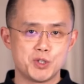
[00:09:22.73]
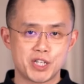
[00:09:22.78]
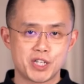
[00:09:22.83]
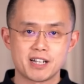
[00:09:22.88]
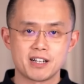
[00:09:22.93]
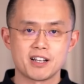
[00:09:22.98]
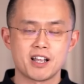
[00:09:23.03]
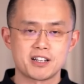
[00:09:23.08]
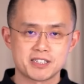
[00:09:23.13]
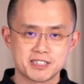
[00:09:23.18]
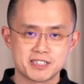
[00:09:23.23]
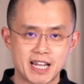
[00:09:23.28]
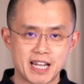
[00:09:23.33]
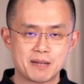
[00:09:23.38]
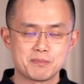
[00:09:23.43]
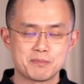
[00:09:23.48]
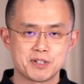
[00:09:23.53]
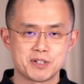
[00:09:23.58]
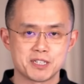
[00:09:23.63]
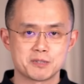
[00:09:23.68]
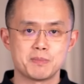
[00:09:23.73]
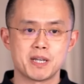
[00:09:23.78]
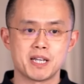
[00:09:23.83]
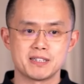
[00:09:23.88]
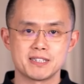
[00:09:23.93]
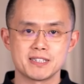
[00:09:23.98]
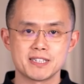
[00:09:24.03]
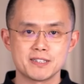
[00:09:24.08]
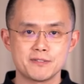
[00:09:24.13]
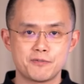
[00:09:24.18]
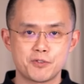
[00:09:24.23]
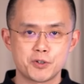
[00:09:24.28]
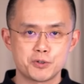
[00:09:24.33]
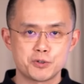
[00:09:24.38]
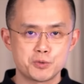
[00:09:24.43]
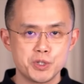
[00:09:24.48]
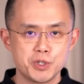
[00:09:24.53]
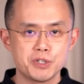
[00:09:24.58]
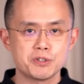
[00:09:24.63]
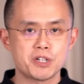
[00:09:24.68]
You get a lot of scammers, but for
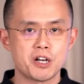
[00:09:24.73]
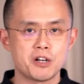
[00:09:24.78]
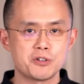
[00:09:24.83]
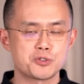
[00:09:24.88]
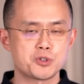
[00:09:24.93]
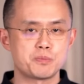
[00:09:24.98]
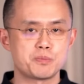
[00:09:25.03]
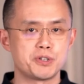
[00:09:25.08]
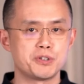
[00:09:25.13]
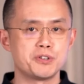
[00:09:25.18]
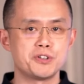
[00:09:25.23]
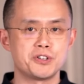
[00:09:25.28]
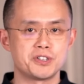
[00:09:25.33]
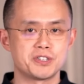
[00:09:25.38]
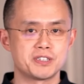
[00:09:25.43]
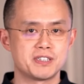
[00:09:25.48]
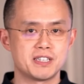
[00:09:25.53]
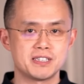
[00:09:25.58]
real entrepreneurs,